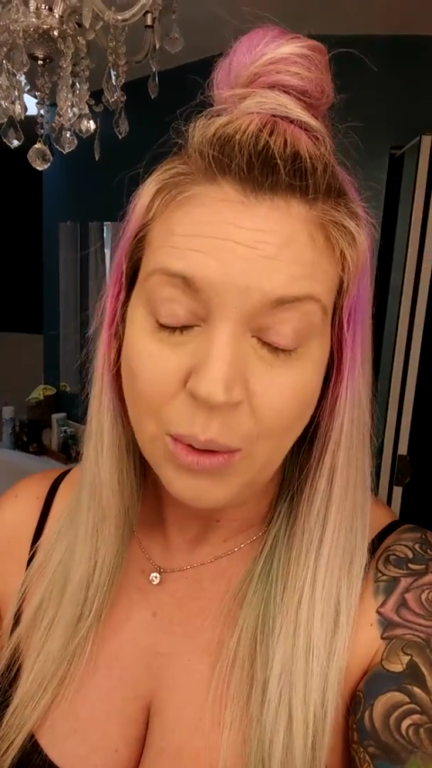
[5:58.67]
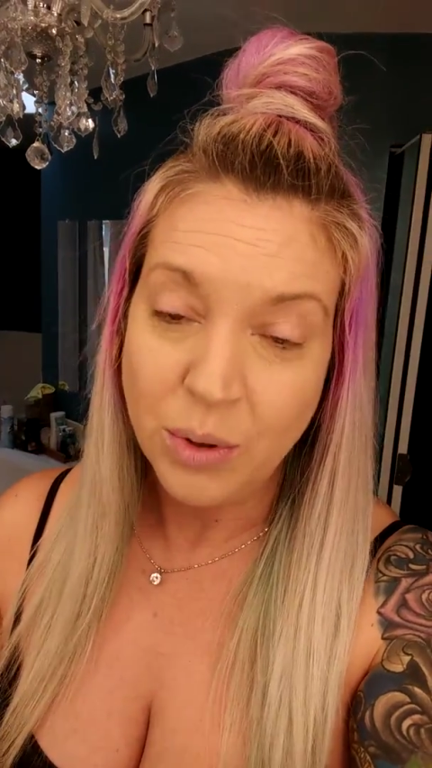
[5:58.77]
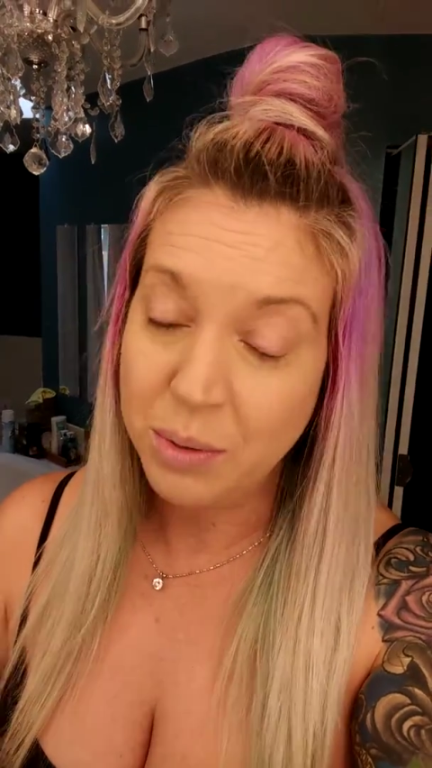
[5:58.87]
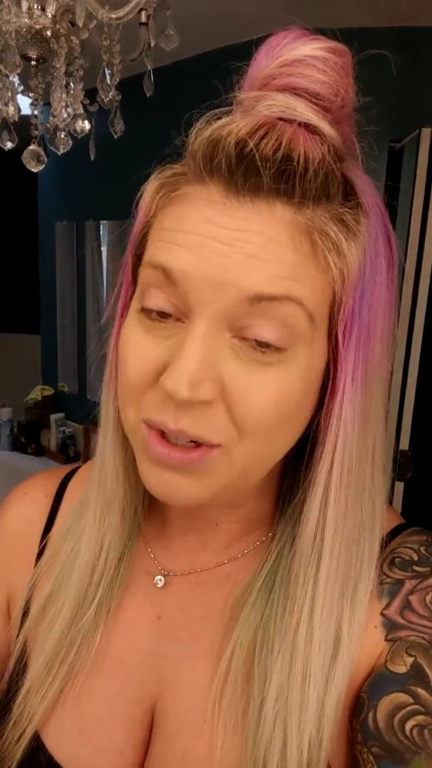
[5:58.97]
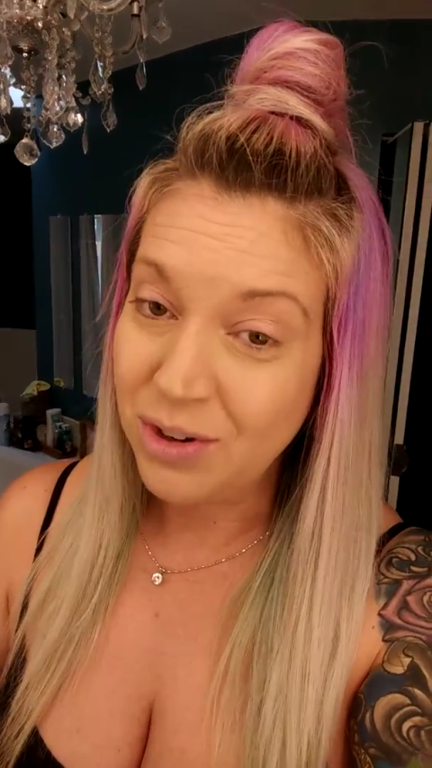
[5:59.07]

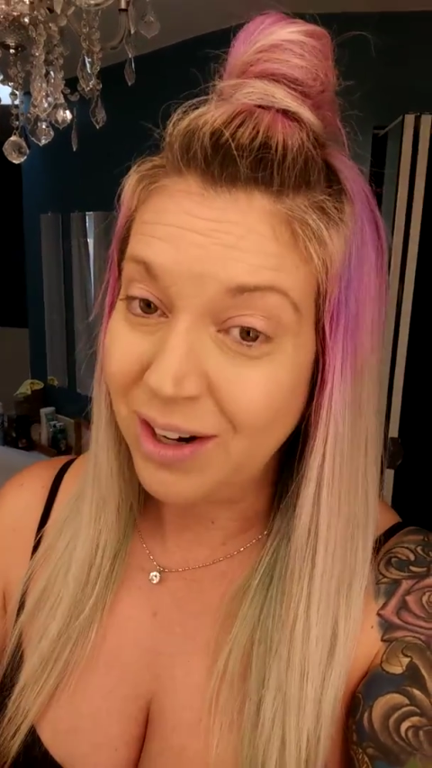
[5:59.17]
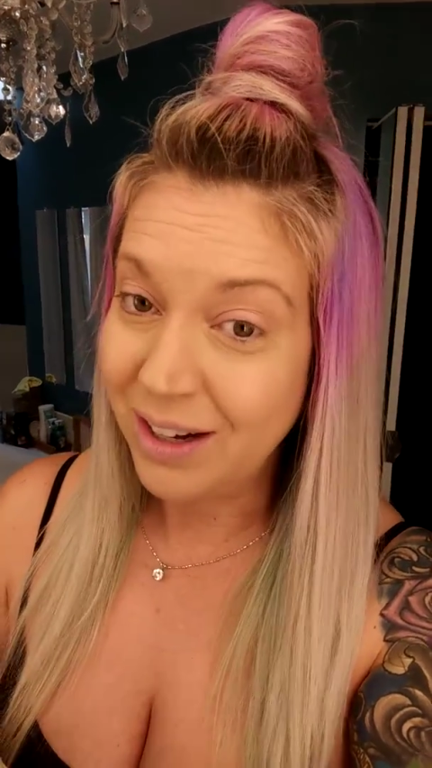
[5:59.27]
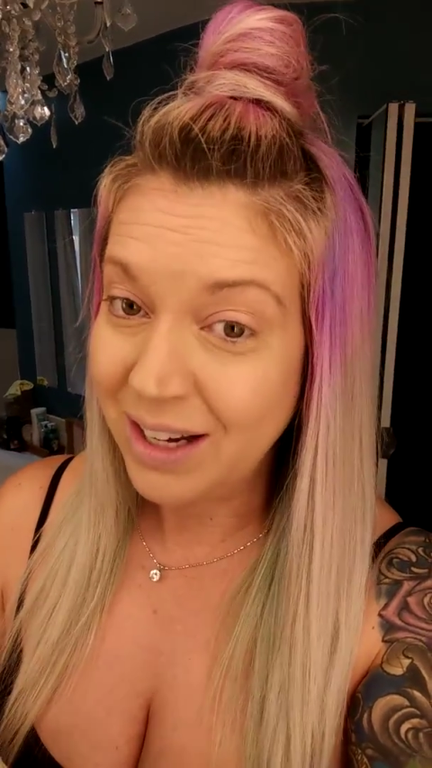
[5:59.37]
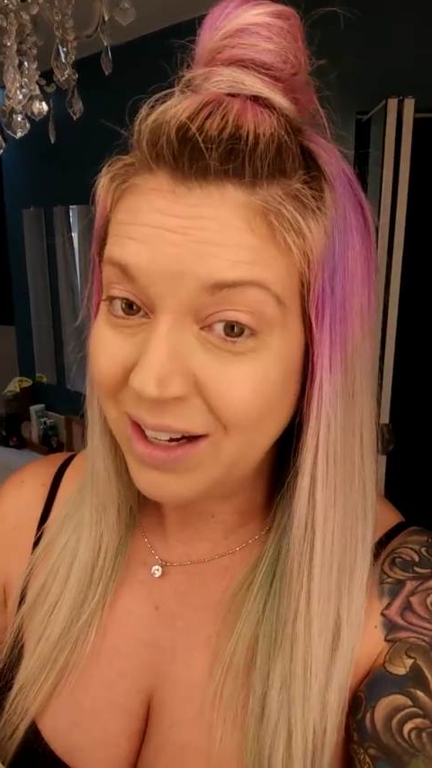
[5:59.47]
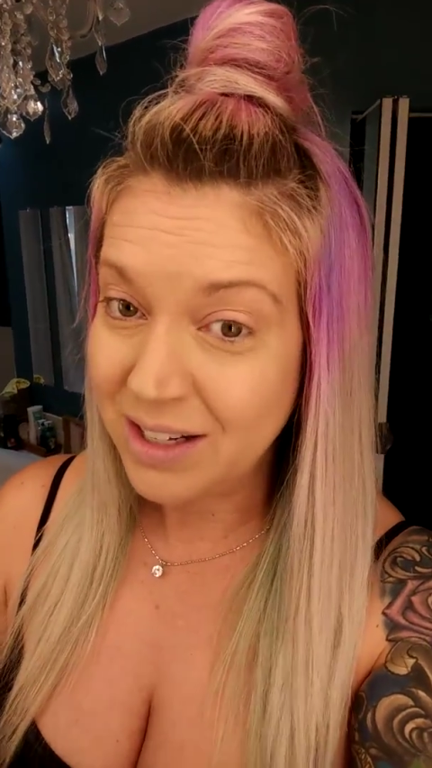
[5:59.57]
which means you're not
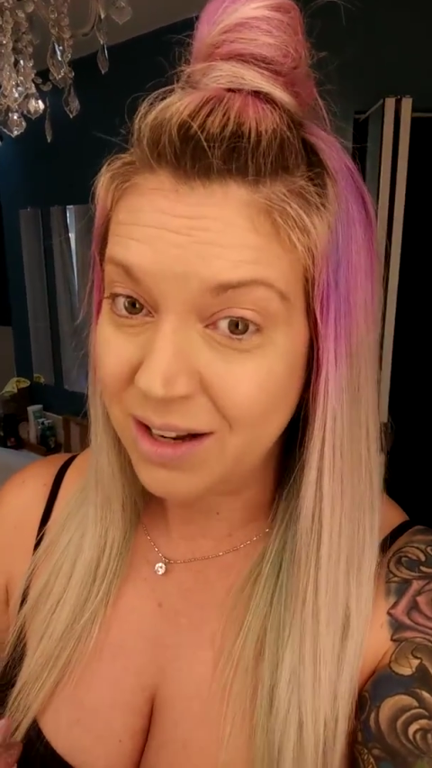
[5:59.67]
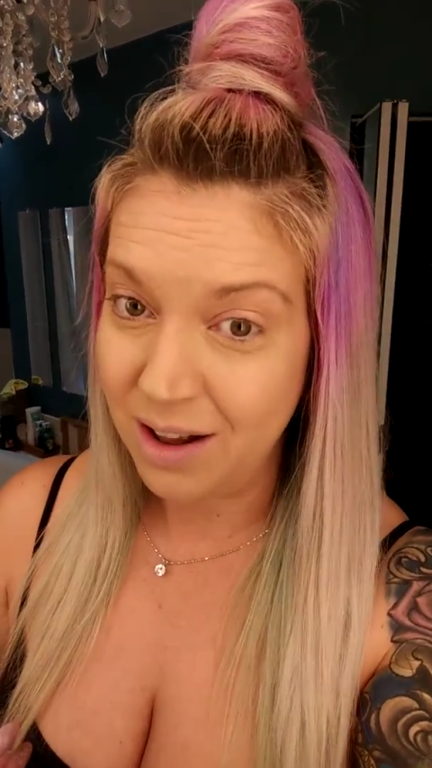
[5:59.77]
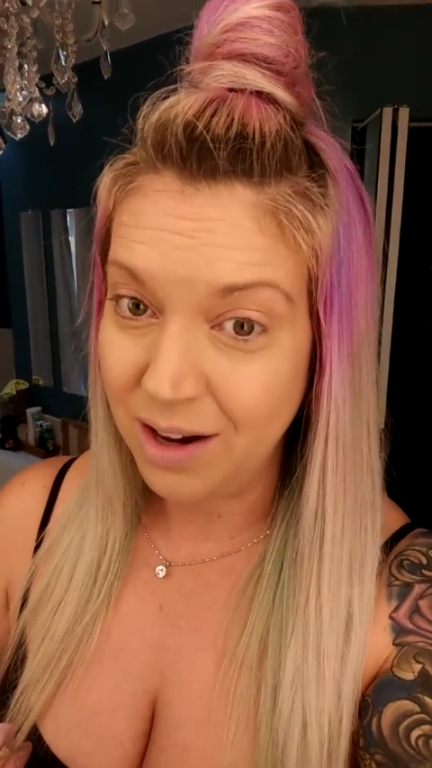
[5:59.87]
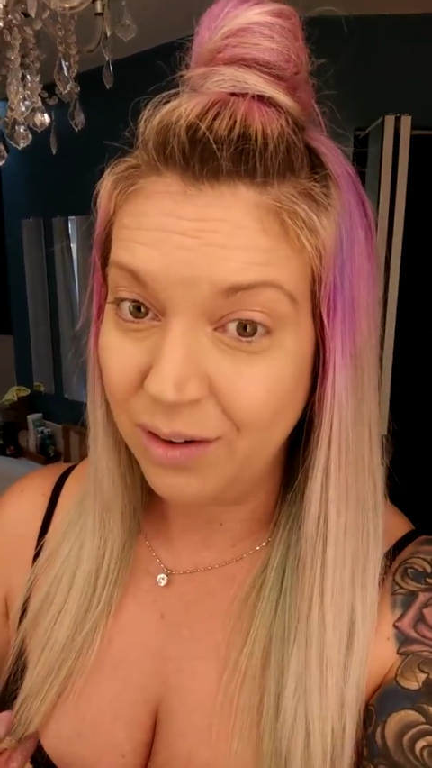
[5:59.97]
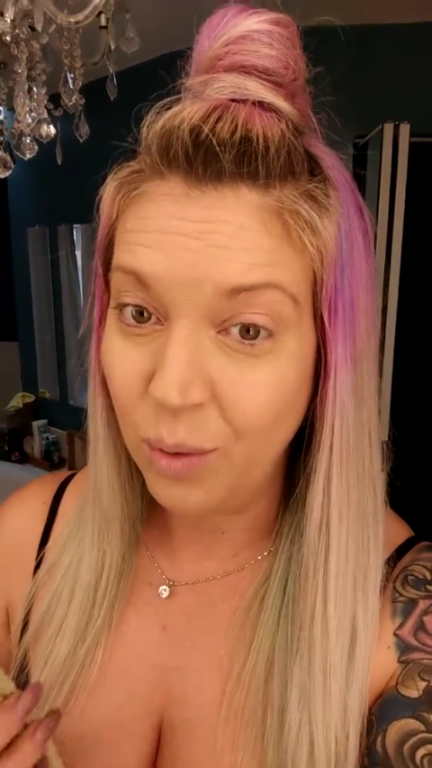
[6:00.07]
going to get as
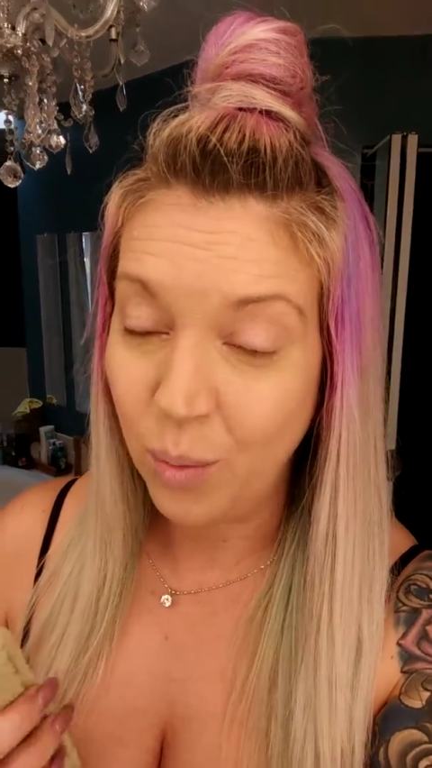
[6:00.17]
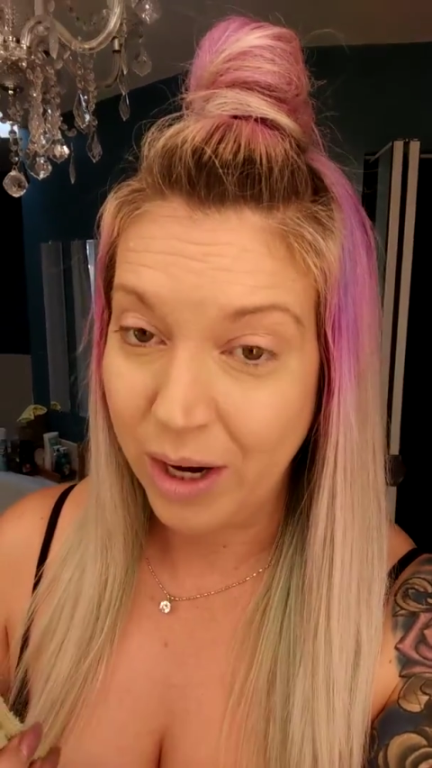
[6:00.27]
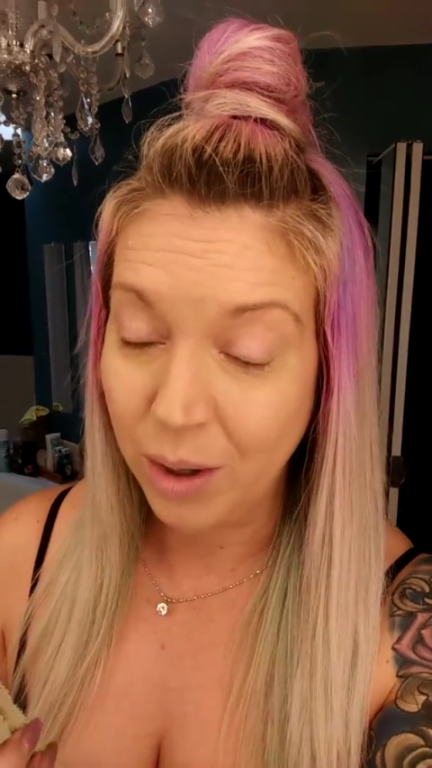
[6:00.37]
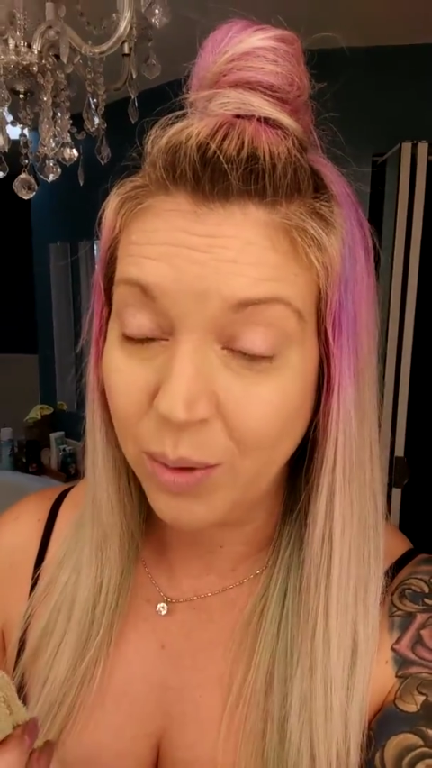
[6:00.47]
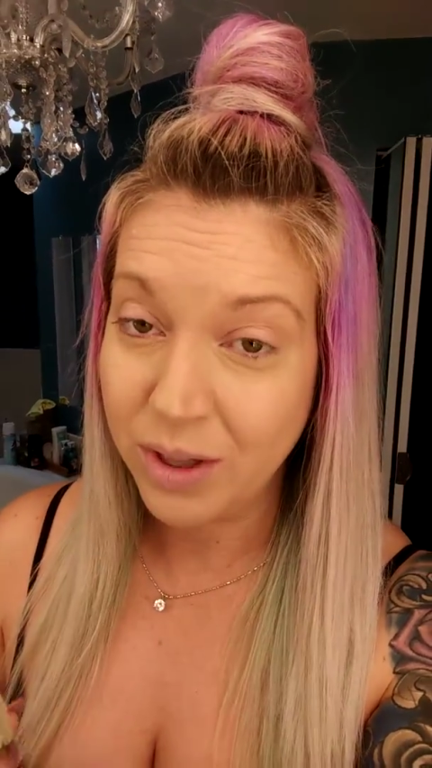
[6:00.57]
long of a
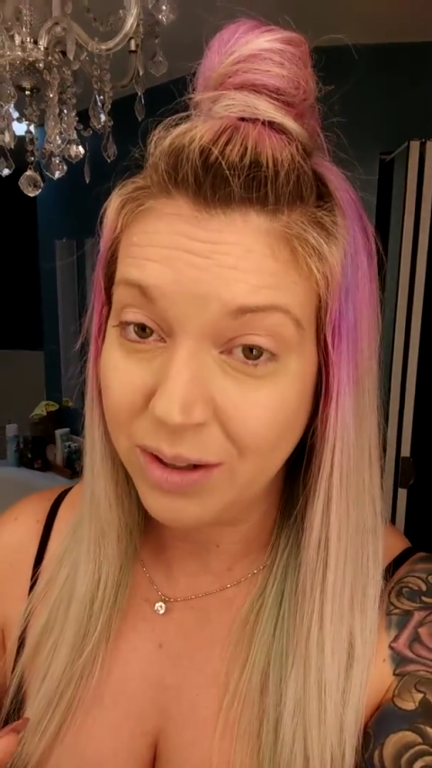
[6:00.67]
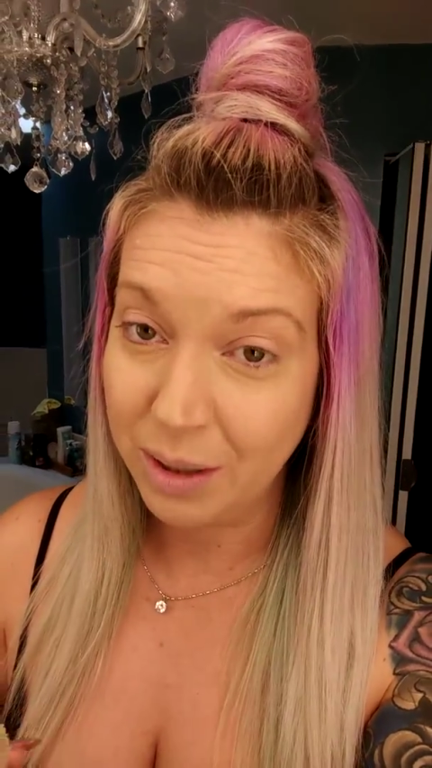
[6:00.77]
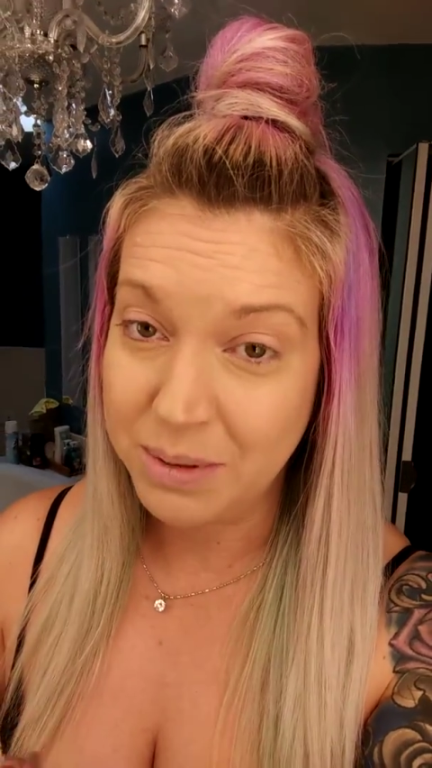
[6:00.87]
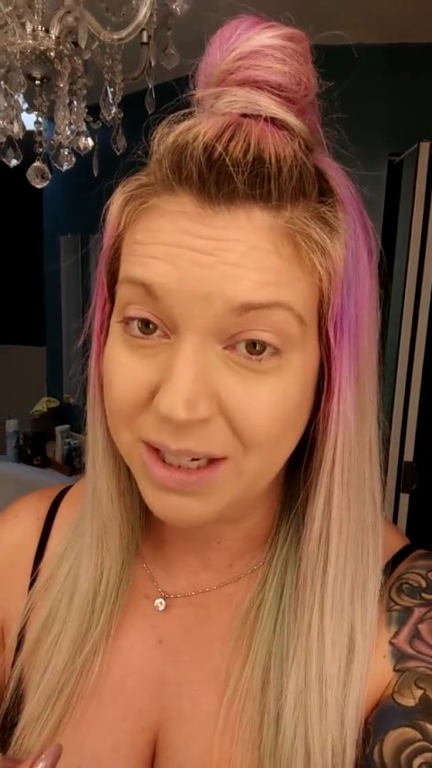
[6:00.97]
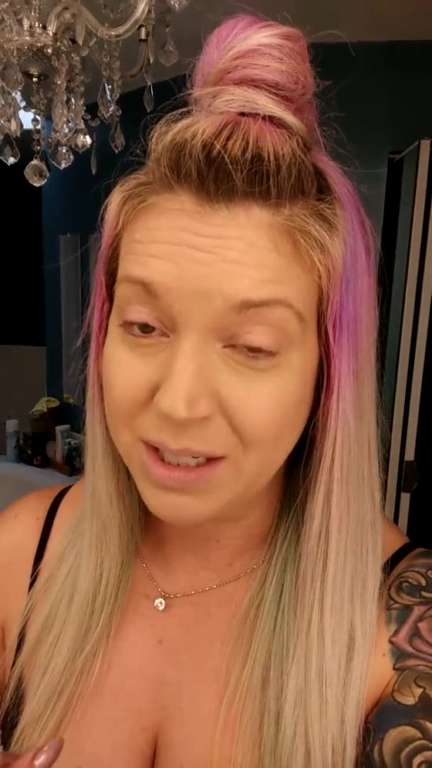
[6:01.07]
wear with our
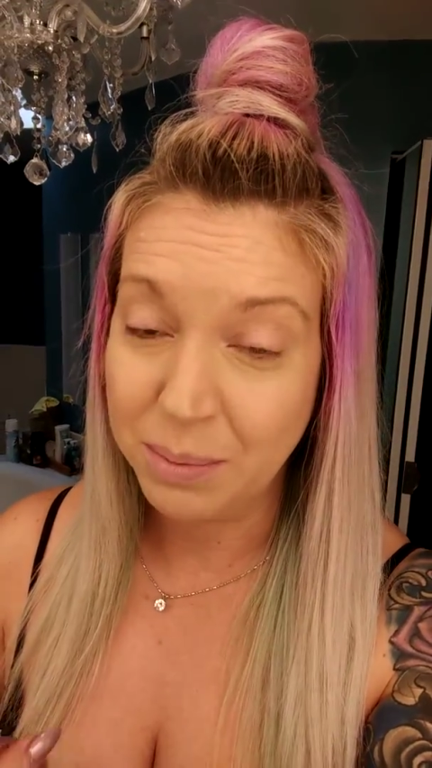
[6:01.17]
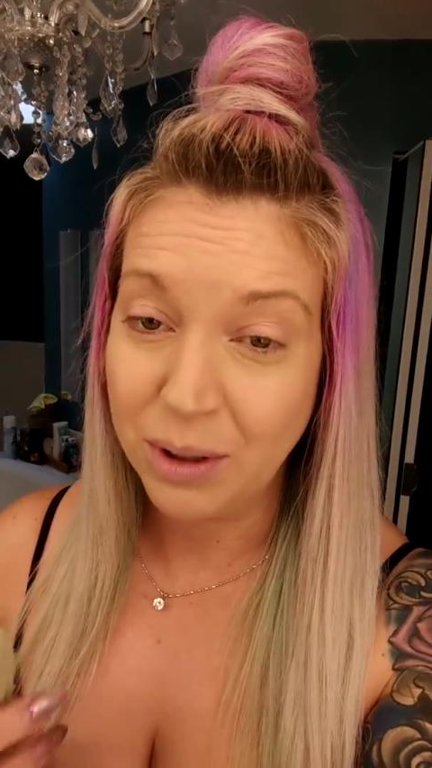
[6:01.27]
LipSense,